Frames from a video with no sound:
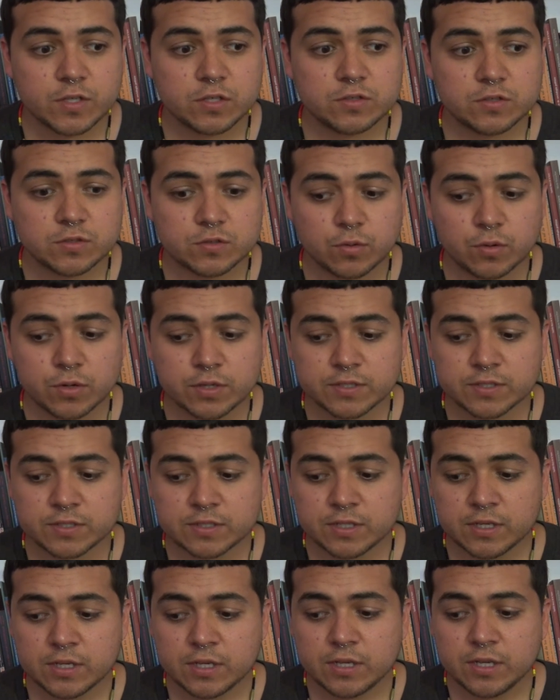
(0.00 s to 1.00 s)

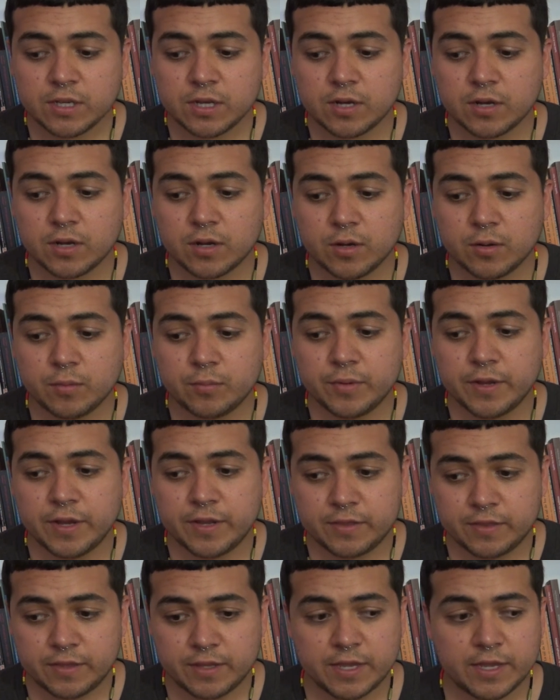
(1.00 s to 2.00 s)
source, um,
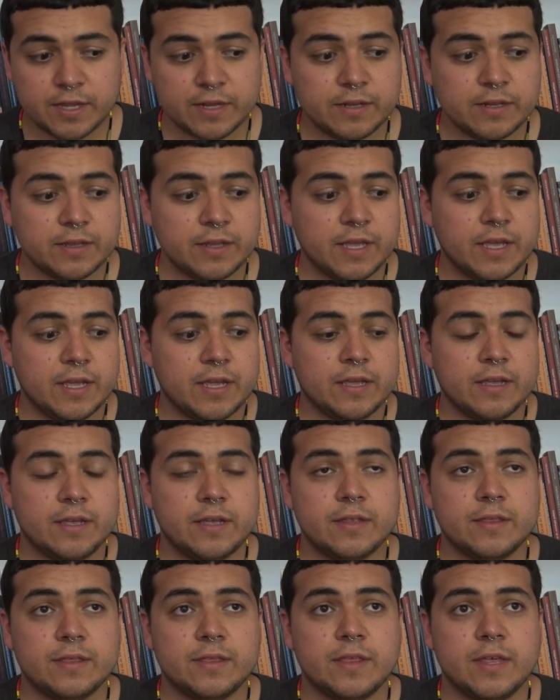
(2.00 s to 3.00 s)
and then they
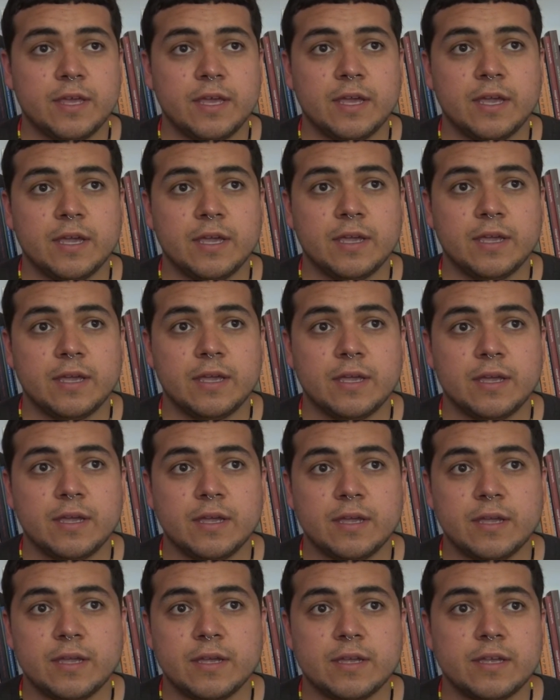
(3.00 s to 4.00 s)
they
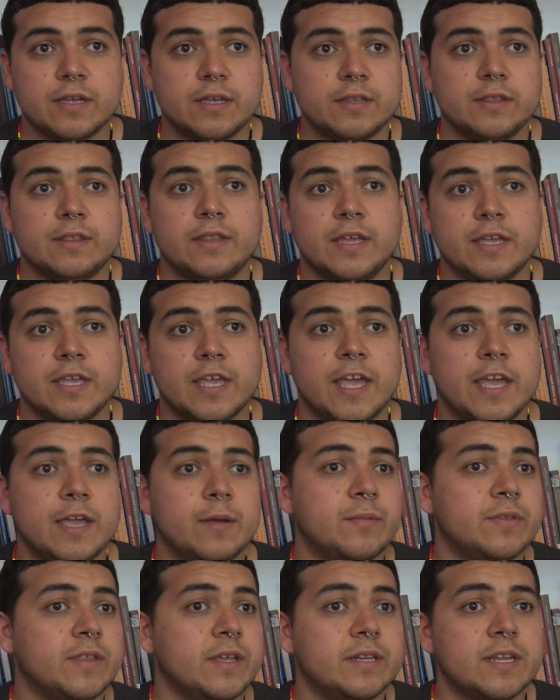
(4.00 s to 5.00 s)
they
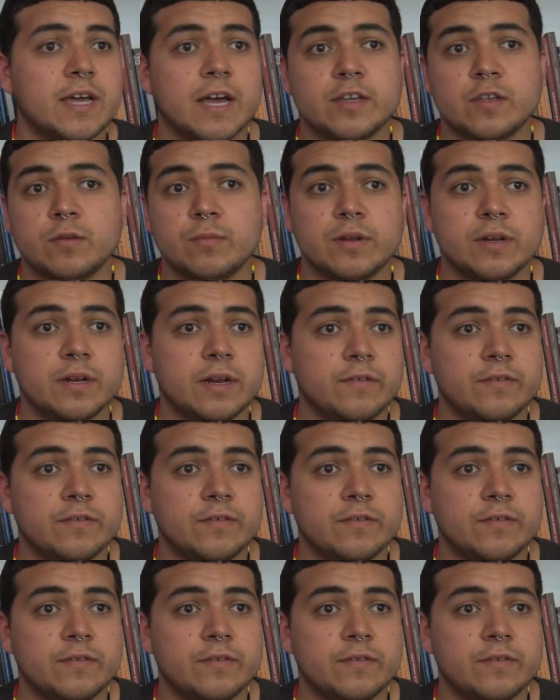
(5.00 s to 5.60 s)
came and they documented